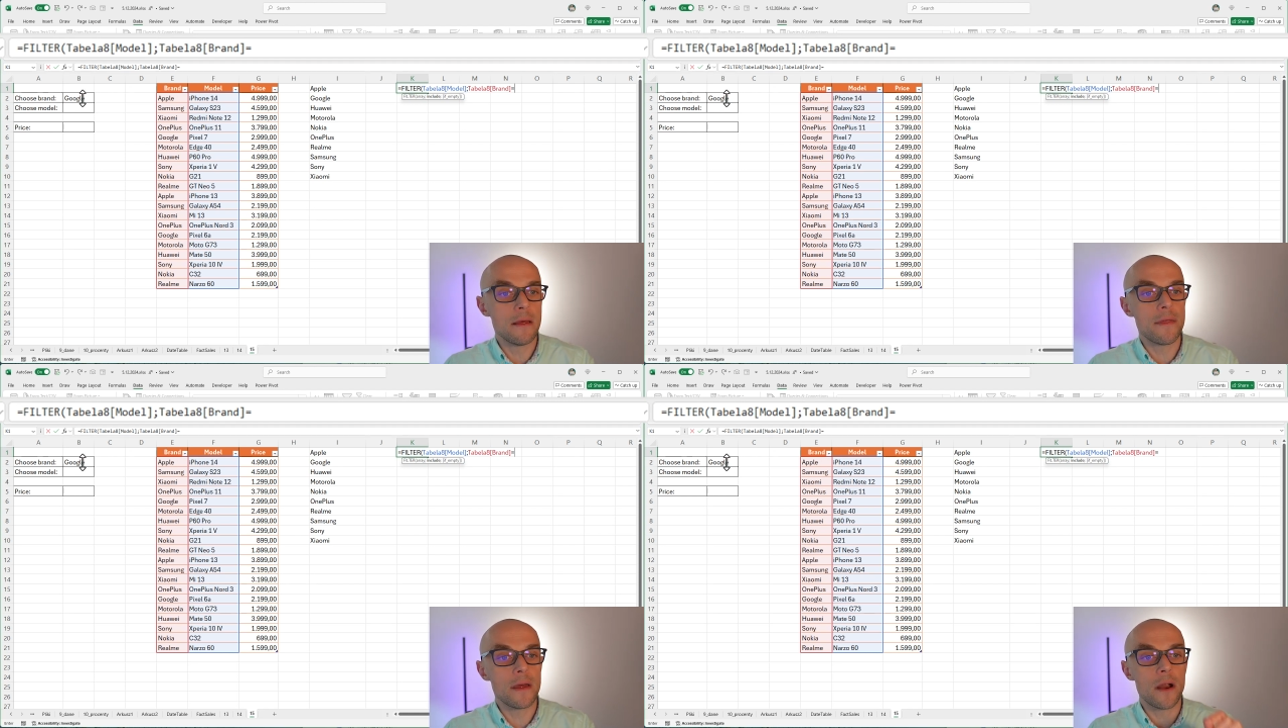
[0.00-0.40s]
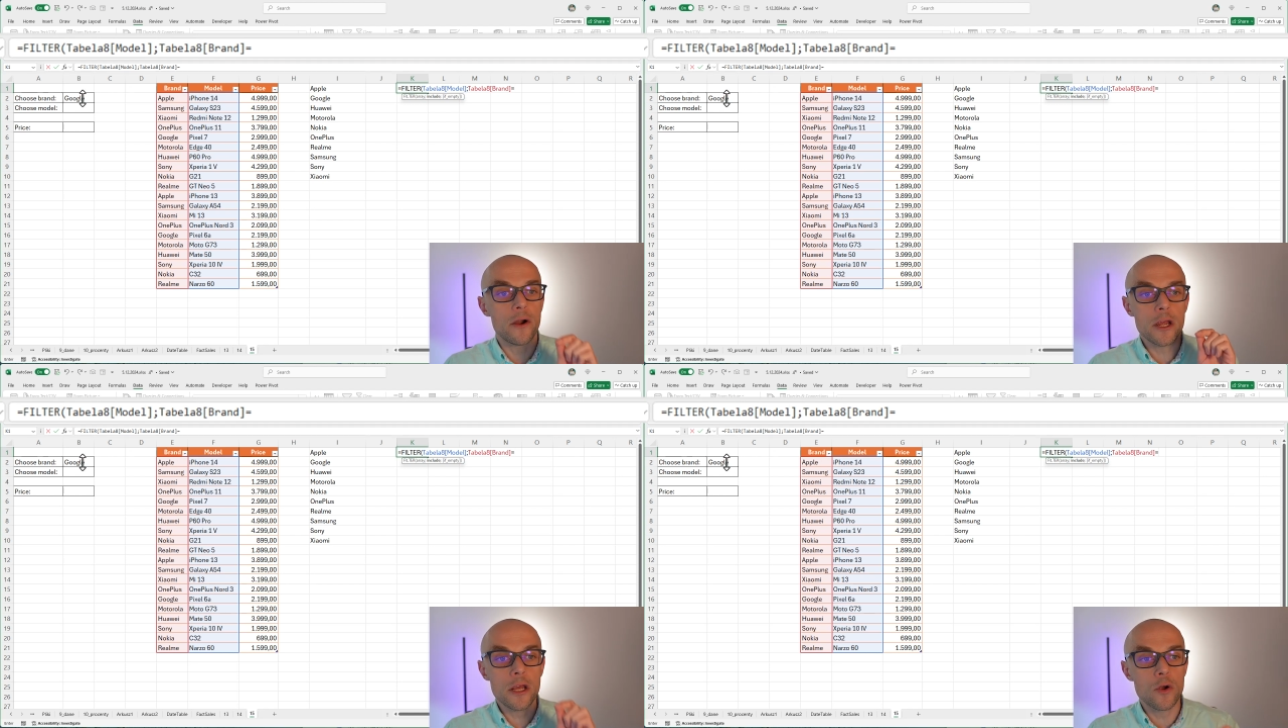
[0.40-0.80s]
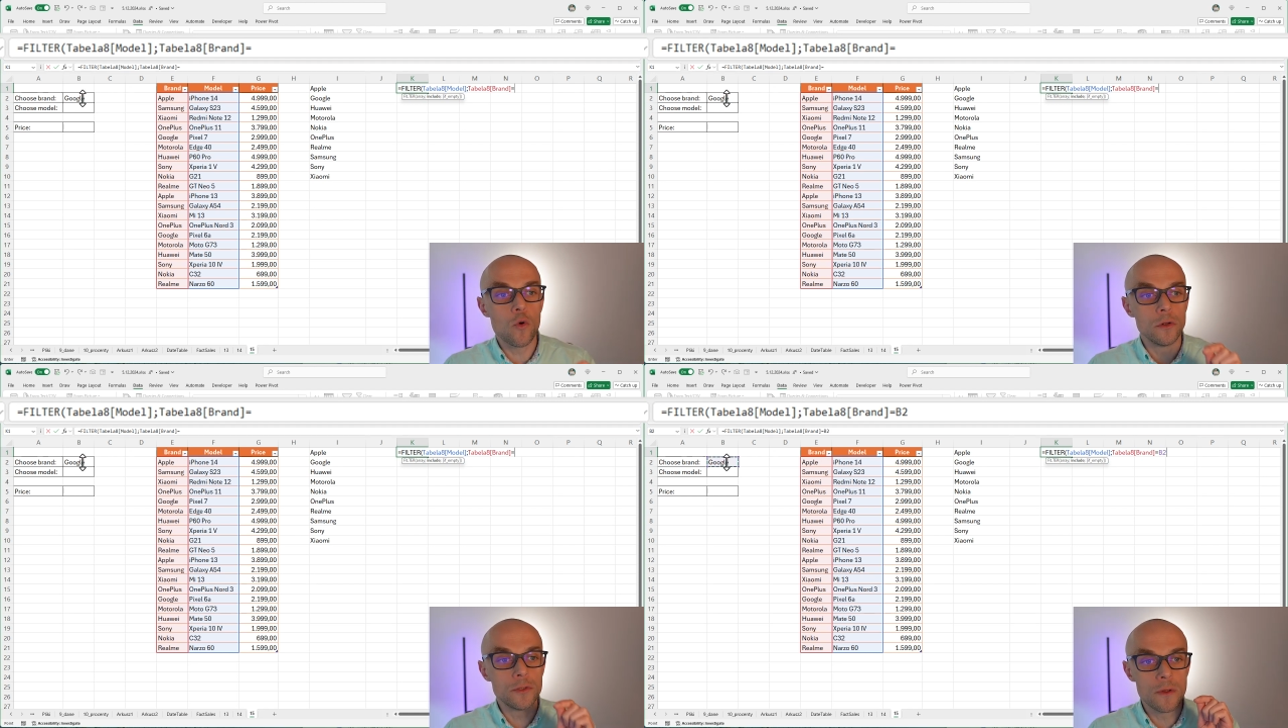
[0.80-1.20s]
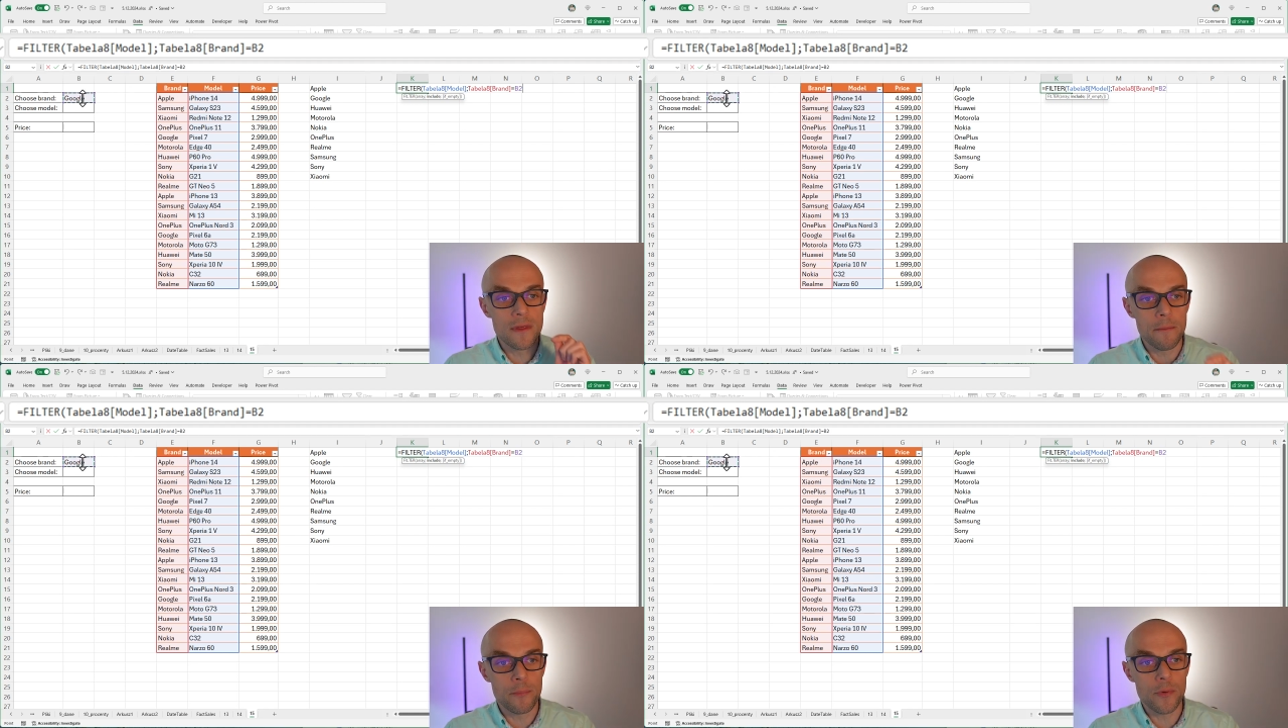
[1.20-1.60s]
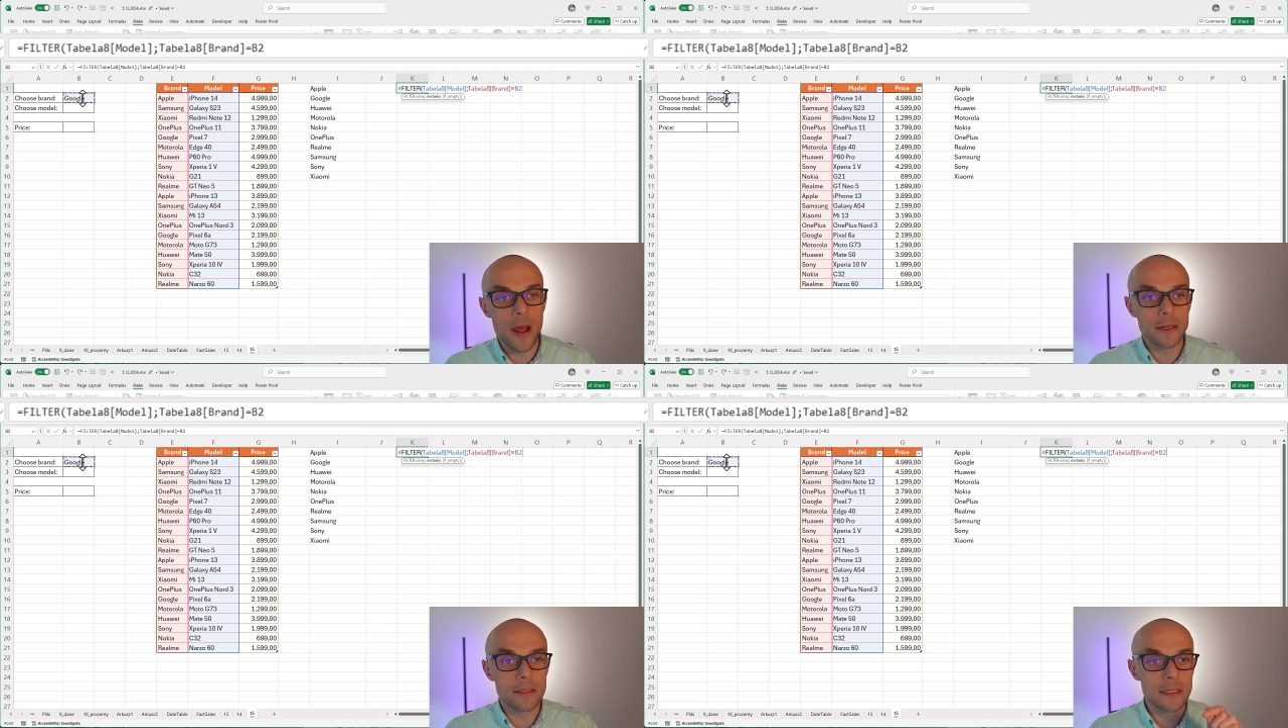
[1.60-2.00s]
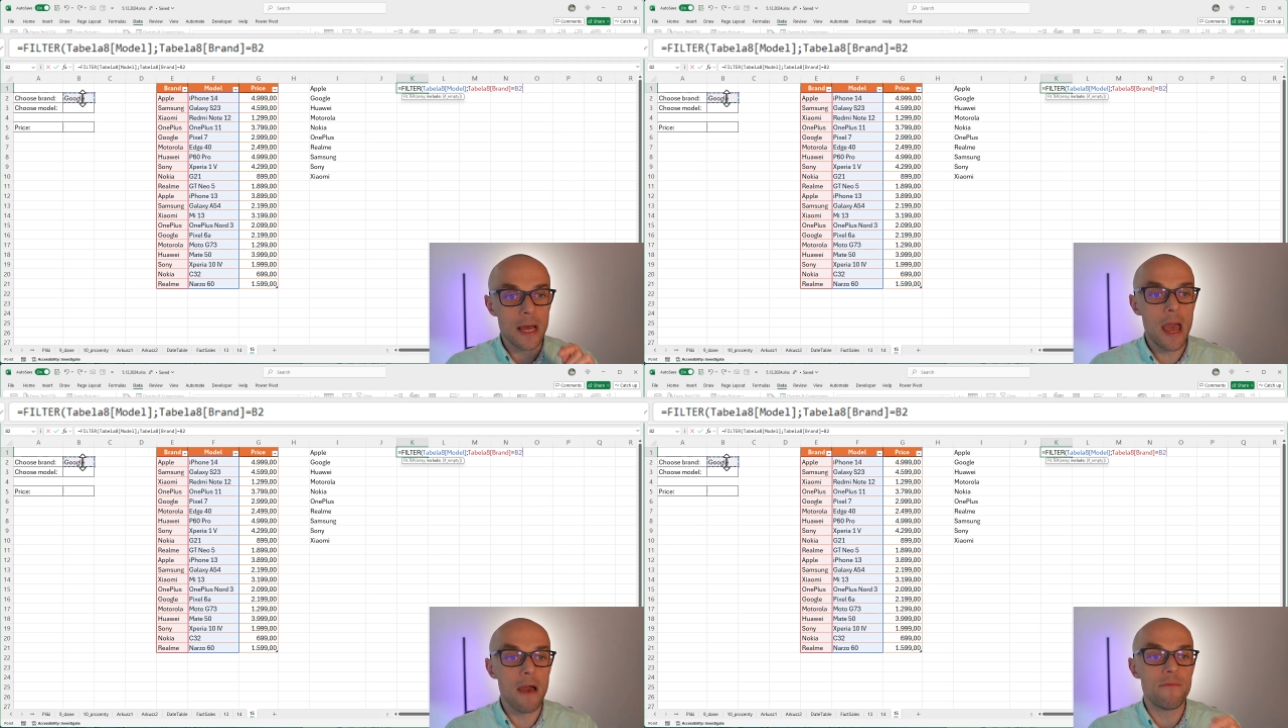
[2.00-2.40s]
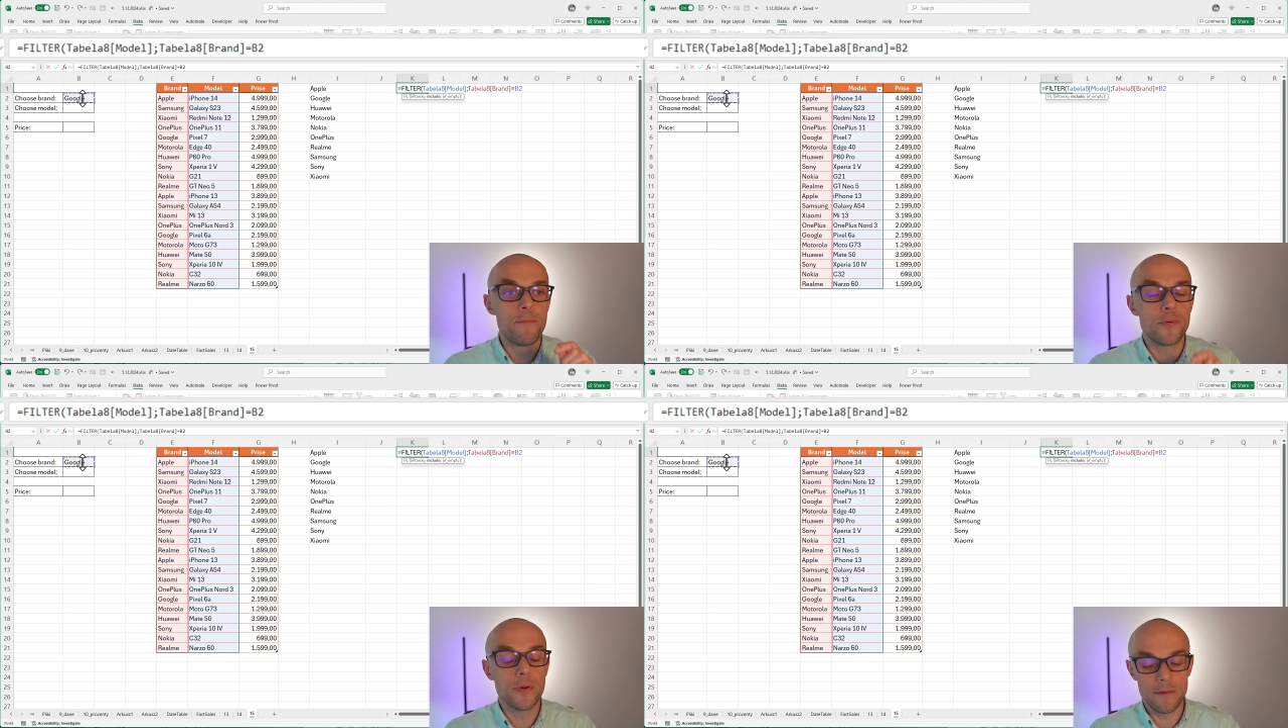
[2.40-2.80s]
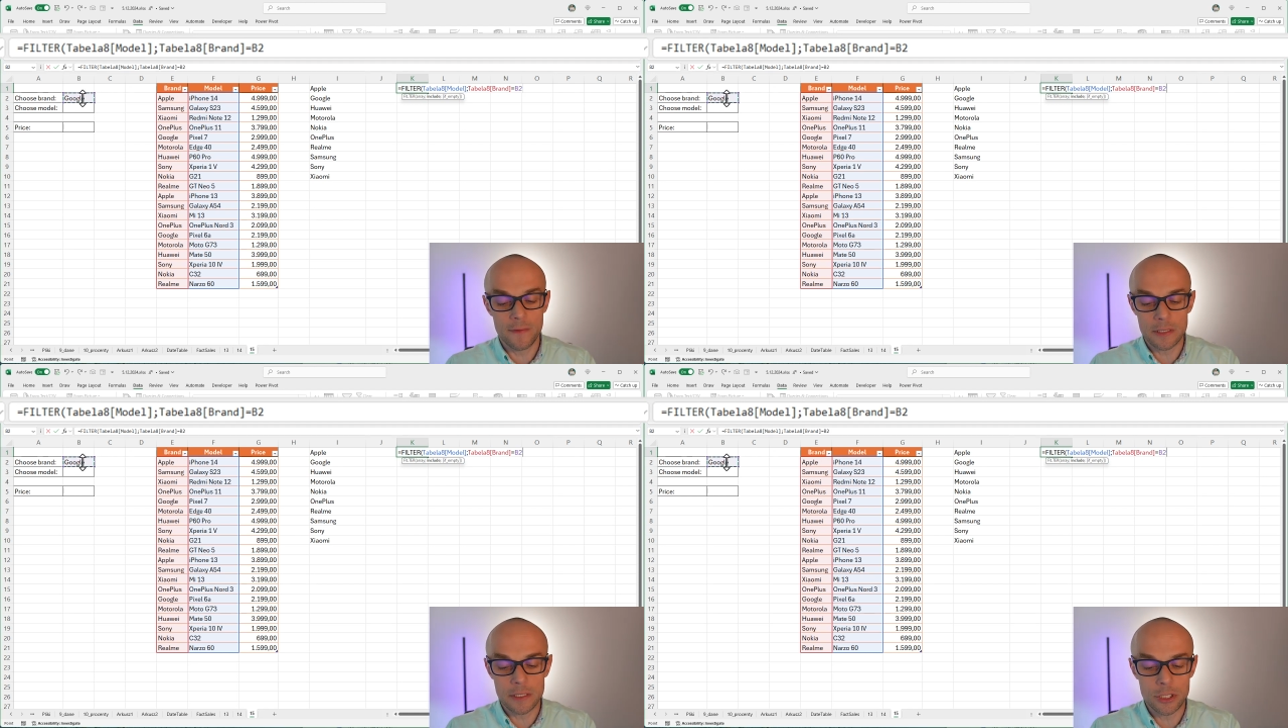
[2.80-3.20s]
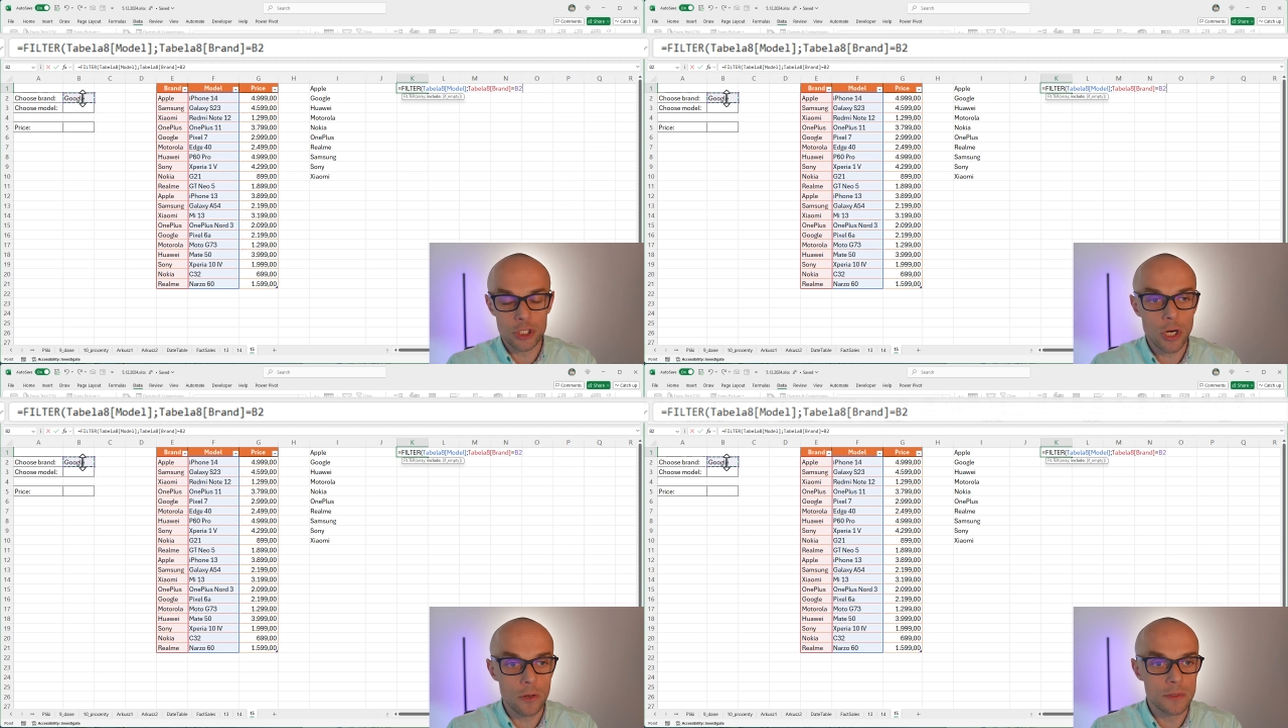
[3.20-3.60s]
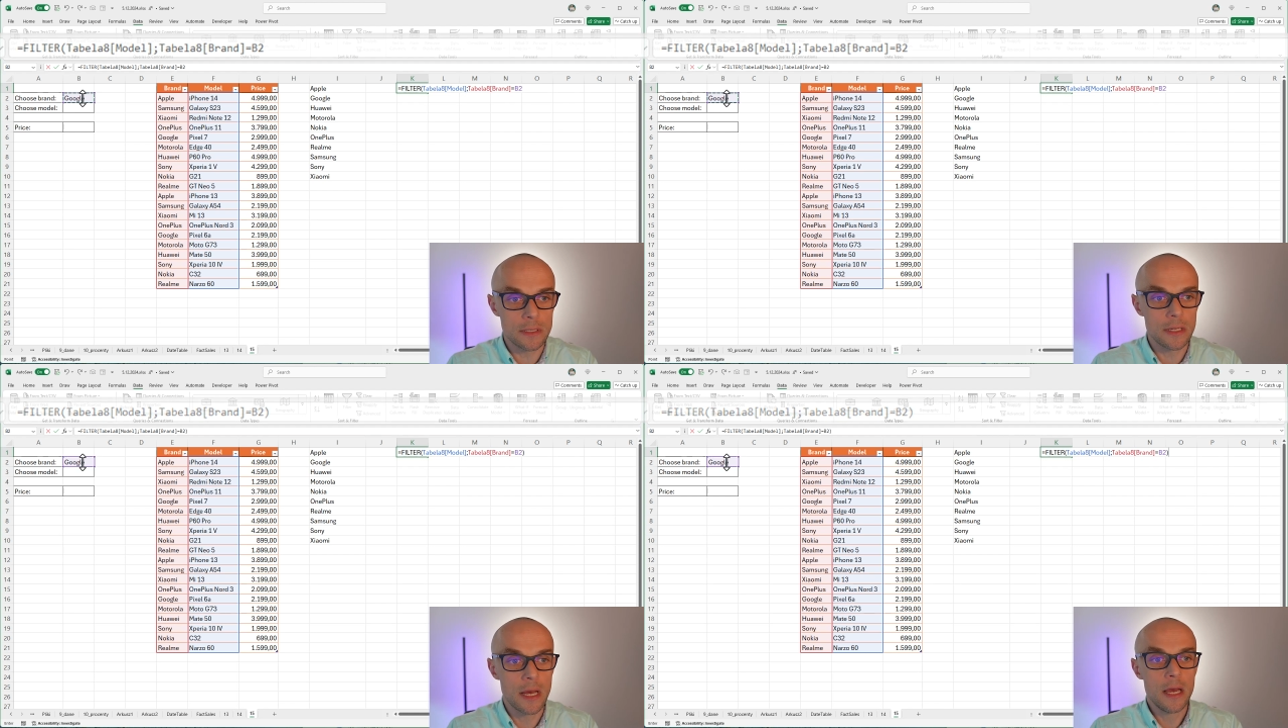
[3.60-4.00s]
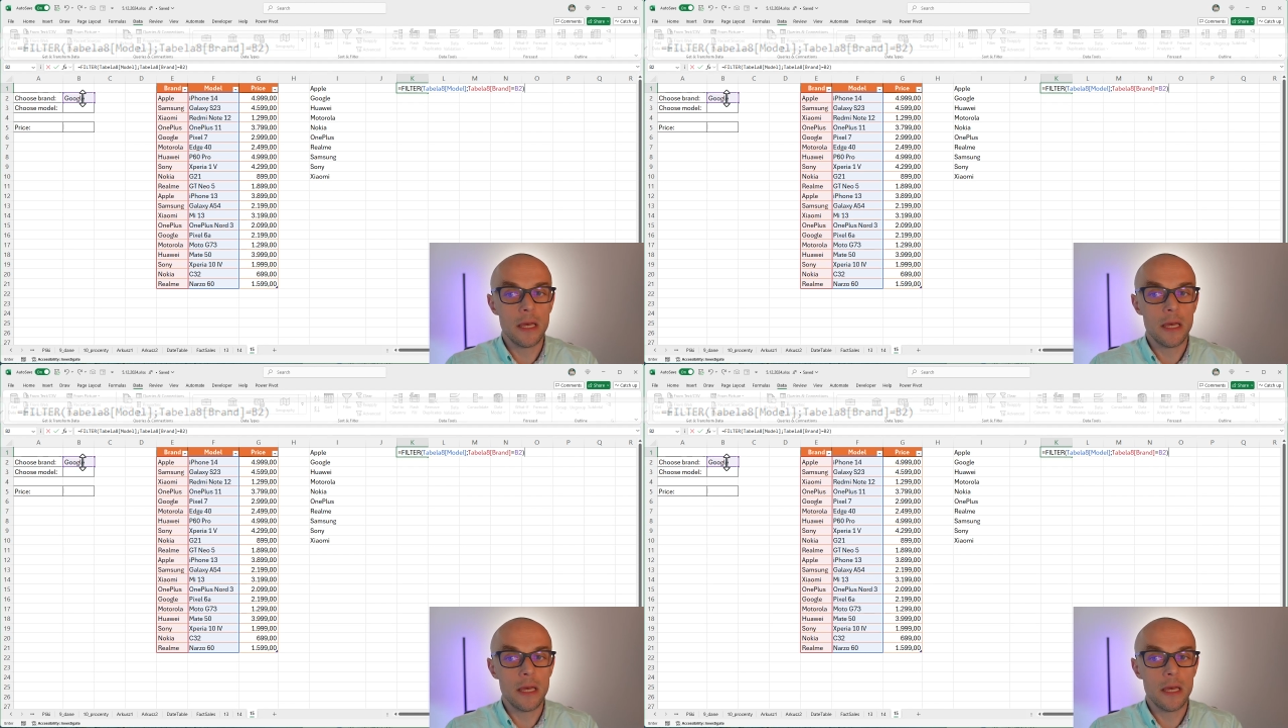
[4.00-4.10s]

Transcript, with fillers: that are equal to the brand that I have previously chosen